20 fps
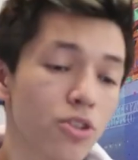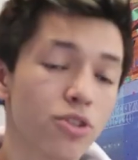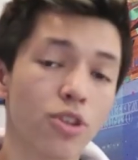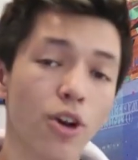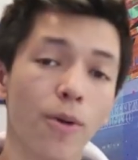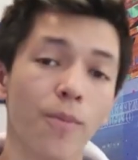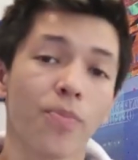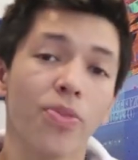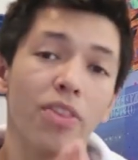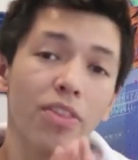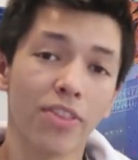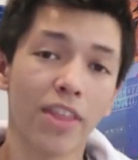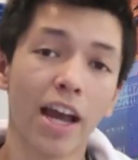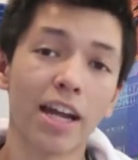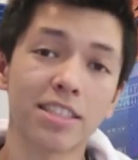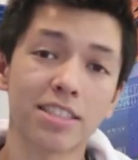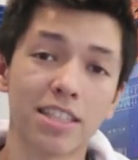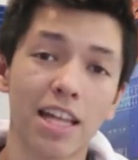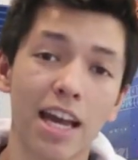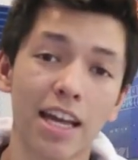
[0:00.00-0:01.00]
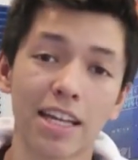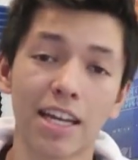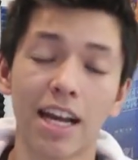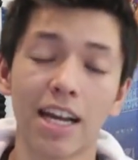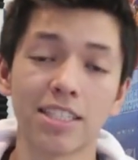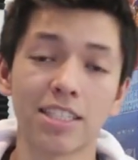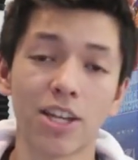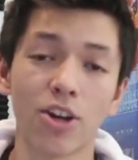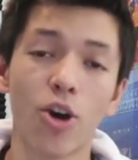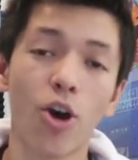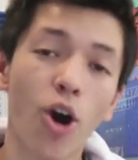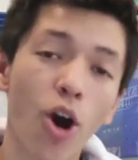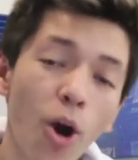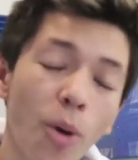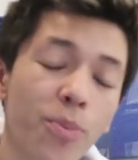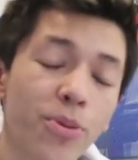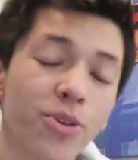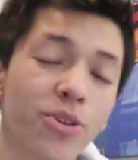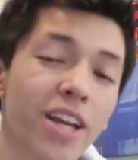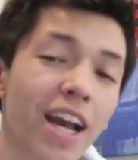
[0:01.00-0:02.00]
So that's that, guys. I
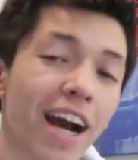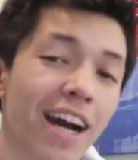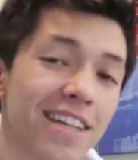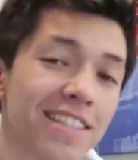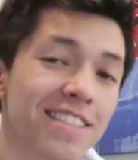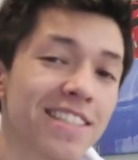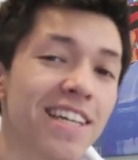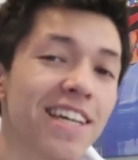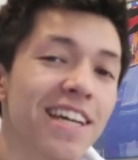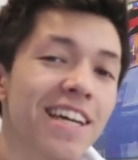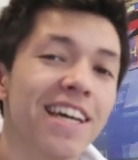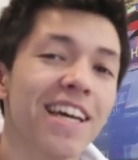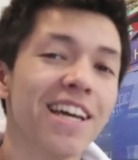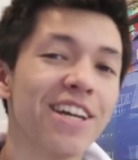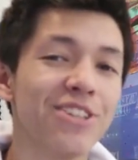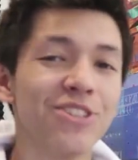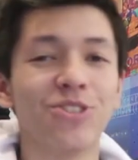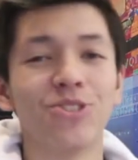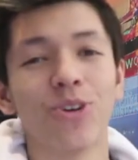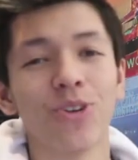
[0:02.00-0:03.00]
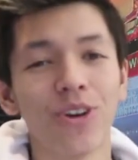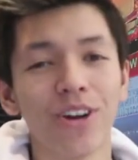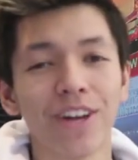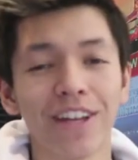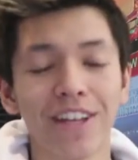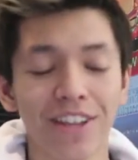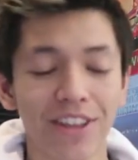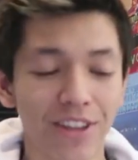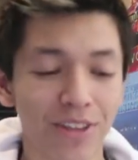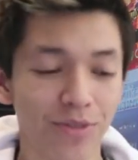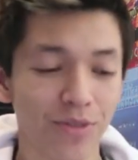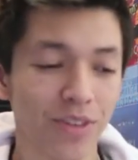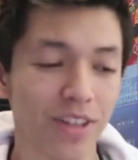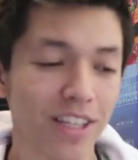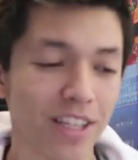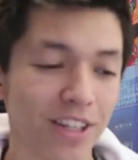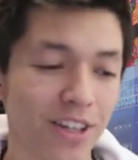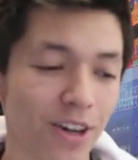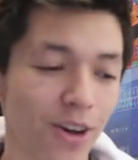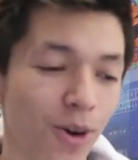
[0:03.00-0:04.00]
hope you guys enjoy the
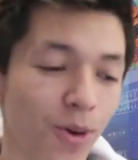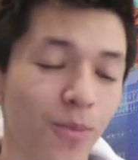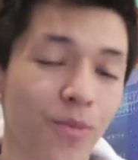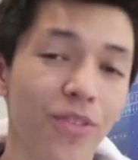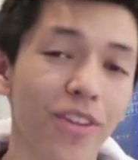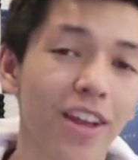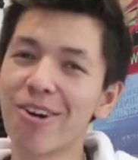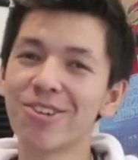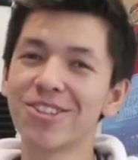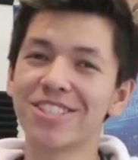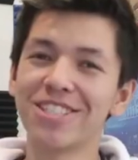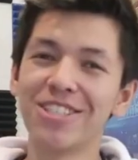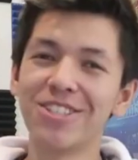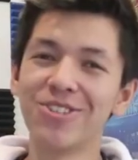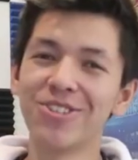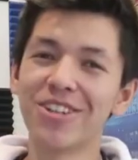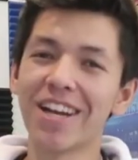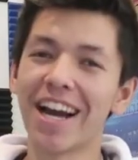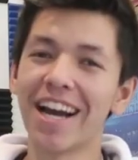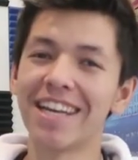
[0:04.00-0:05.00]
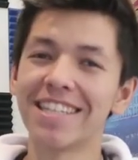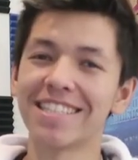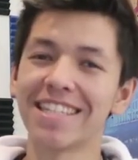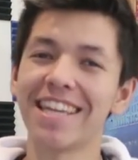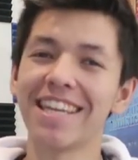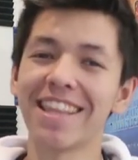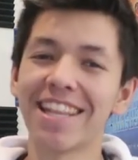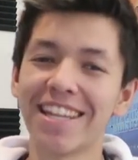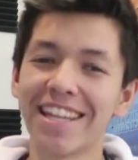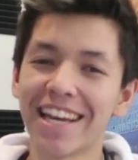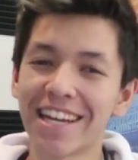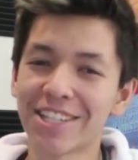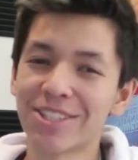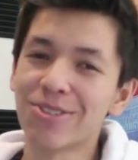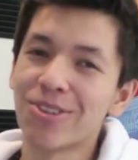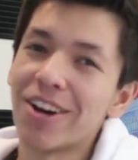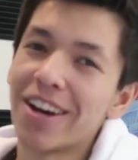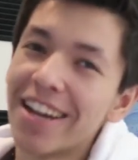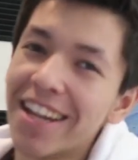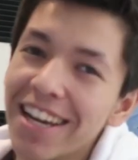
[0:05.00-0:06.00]
video. I will see you guys in the
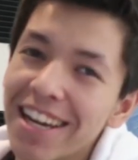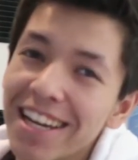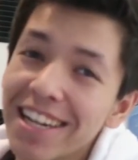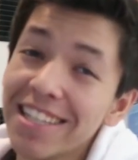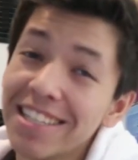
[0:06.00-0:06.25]
next one.